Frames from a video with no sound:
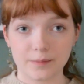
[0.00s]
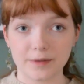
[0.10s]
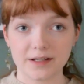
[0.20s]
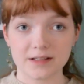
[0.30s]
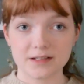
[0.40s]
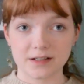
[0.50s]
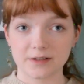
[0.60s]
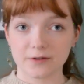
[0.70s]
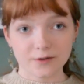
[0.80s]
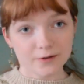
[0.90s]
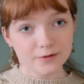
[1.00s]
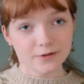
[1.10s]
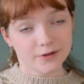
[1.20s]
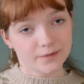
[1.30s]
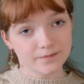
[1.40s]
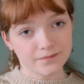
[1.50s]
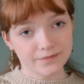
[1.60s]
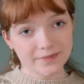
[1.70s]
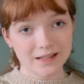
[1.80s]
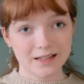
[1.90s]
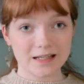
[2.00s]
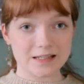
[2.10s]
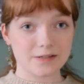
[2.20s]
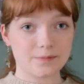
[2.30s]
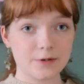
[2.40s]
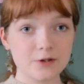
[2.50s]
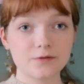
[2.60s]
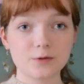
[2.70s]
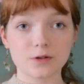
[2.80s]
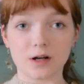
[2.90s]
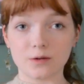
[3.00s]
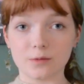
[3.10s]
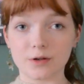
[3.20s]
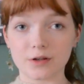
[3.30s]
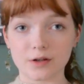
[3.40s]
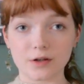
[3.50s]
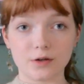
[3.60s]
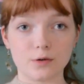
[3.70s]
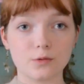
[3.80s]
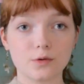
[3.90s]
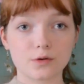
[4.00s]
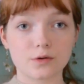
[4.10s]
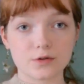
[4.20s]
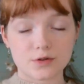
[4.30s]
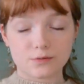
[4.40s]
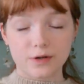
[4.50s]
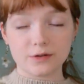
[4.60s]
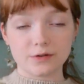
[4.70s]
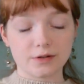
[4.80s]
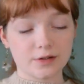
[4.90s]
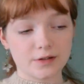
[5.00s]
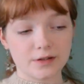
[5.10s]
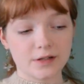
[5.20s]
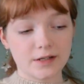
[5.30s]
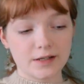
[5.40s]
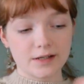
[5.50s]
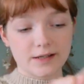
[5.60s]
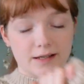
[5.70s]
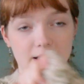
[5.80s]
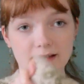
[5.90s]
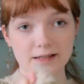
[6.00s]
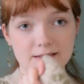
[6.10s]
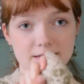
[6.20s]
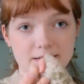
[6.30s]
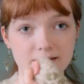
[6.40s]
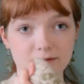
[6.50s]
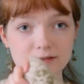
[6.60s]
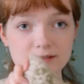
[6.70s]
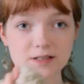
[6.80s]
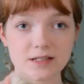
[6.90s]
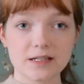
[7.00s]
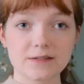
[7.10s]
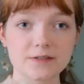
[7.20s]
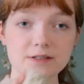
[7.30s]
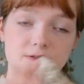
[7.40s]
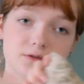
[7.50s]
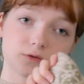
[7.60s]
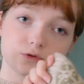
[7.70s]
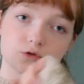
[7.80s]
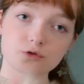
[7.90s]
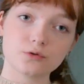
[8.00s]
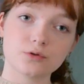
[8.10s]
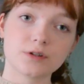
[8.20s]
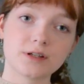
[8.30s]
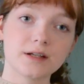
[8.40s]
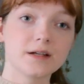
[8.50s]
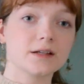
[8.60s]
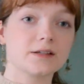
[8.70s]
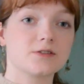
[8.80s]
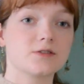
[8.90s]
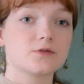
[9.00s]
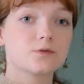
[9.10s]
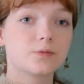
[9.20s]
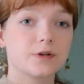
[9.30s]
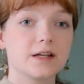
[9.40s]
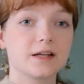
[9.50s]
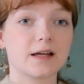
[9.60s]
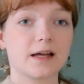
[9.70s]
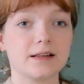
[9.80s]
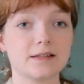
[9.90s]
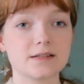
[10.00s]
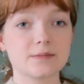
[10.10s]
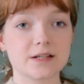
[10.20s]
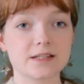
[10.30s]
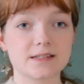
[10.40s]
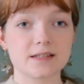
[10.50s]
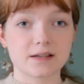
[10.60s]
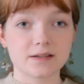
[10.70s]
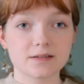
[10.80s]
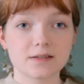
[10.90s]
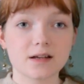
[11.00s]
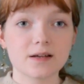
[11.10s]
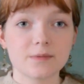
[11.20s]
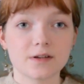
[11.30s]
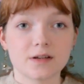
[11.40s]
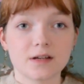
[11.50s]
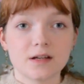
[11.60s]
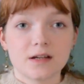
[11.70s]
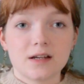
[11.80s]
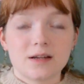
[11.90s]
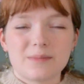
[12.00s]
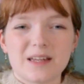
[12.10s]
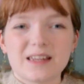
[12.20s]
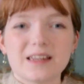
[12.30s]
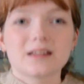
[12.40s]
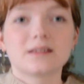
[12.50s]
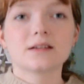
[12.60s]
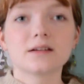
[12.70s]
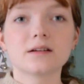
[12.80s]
by Sari Nordlund. It's a beautiful colorwork yoke sweater, and it has on the sleeves also. It's just so pretty, and this is my second time making it.